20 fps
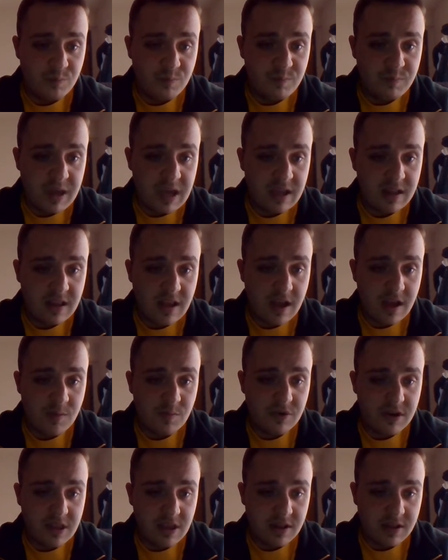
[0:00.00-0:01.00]
beat
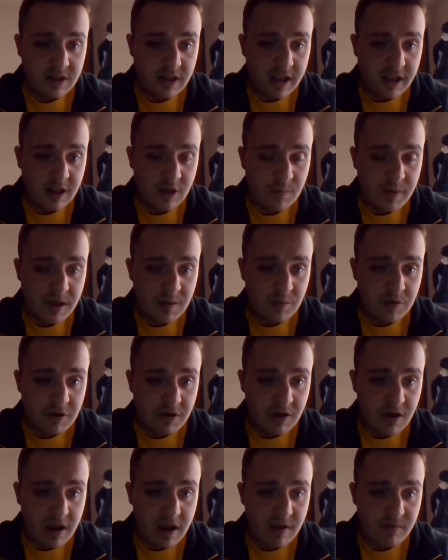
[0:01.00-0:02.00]
them with a little bit
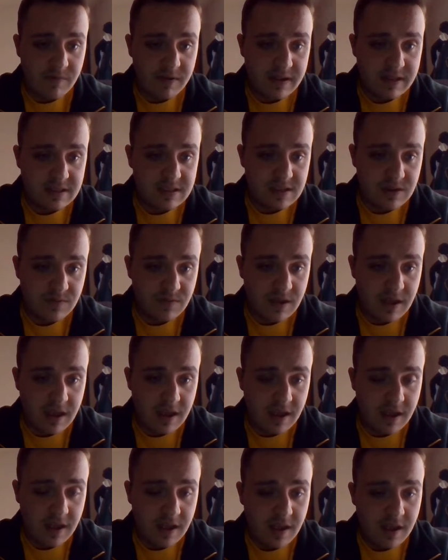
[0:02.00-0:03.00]
more offense if
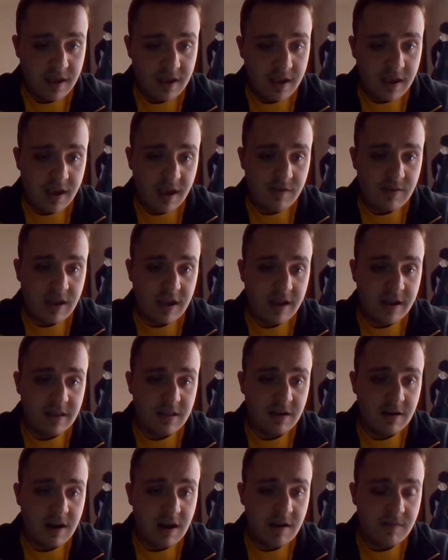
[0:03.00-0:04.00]
they kept
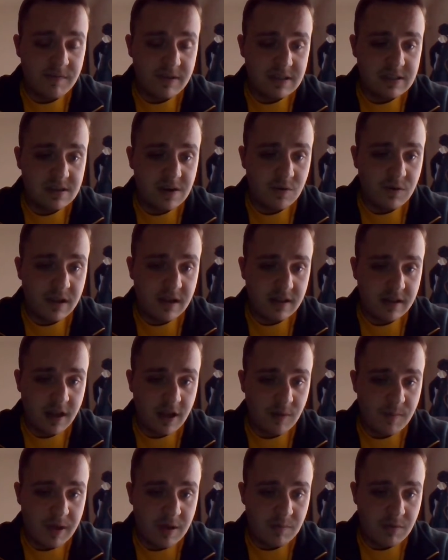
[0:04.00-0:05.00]
their offense going a
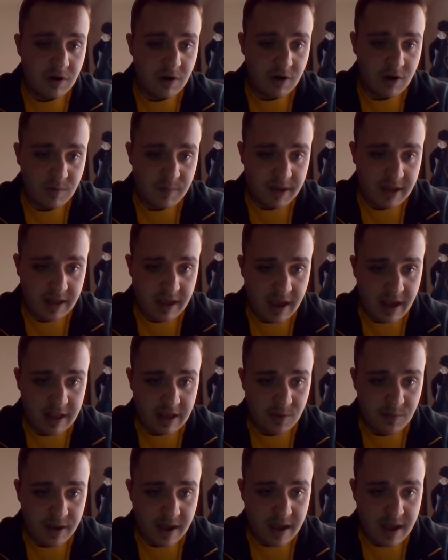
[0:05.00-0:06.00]
little bit more. But
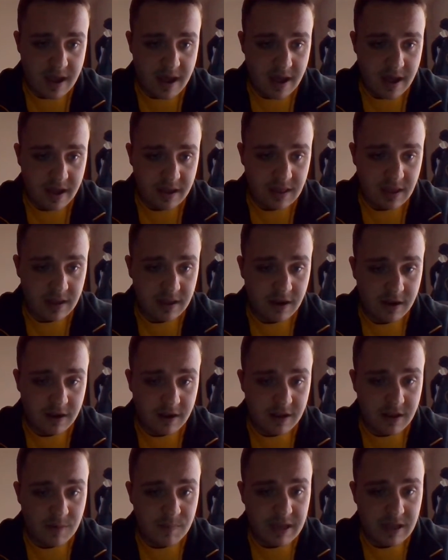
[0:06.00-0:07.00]
anyway, I think they're
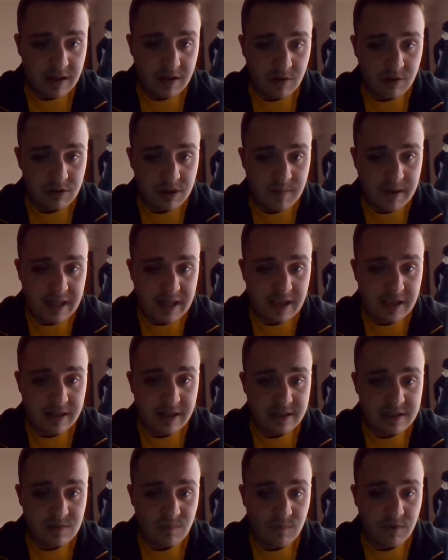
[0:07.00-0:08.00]
gonna beat Old Dominion.
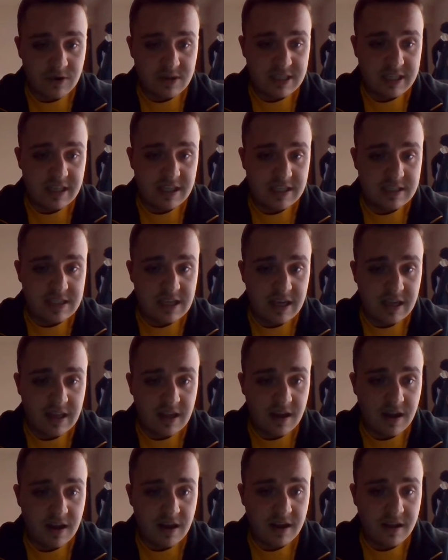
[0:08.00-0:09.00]
It's
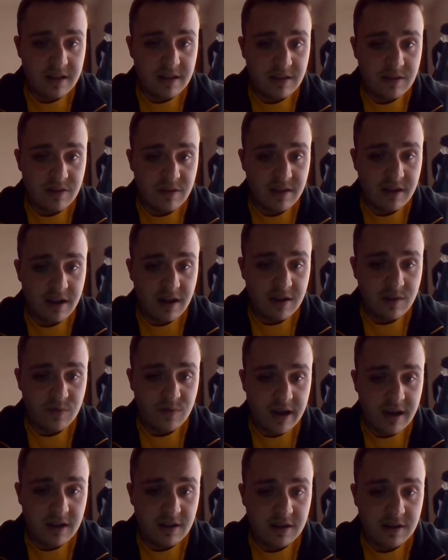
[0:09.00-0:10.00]
14-10 on
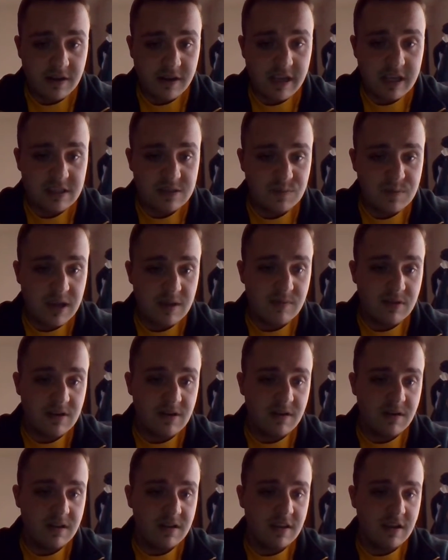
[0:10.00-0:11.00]
regular ESPN
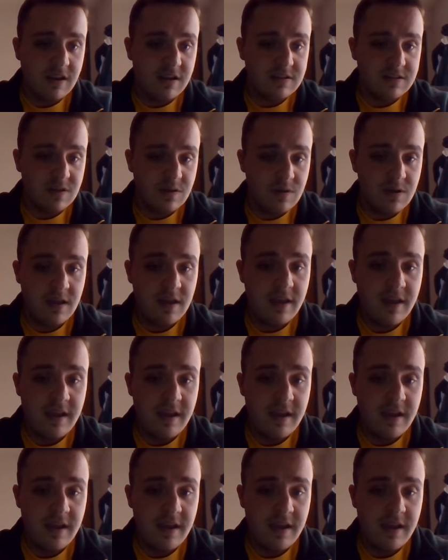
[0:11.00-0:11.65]
currently. So